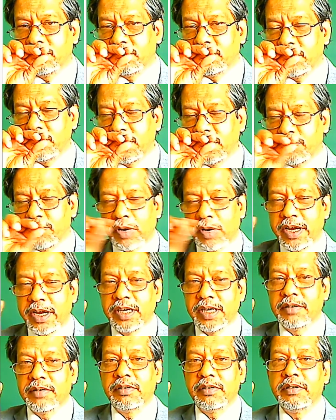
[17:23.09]
been
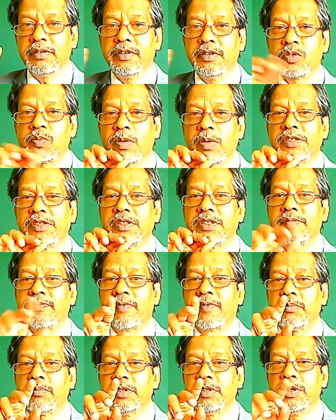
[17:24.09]
applied, displaces
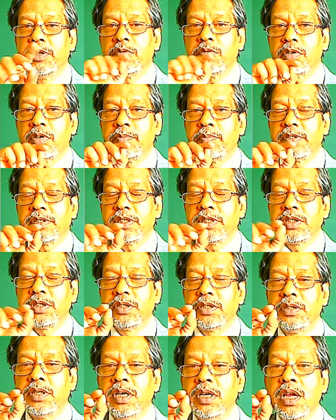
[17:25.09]
from the neutral
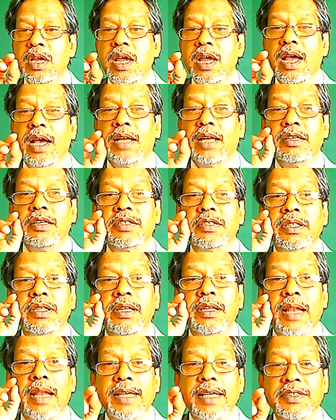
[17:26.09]
position, and there's an
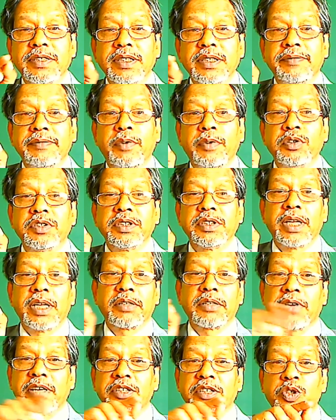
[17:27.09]
elastic force that
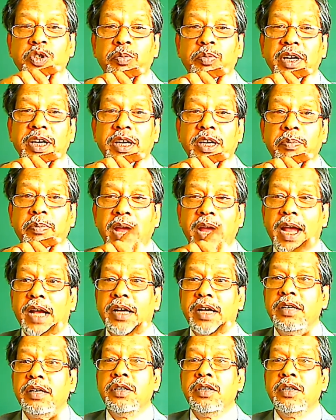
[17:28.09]
tries to bring it back.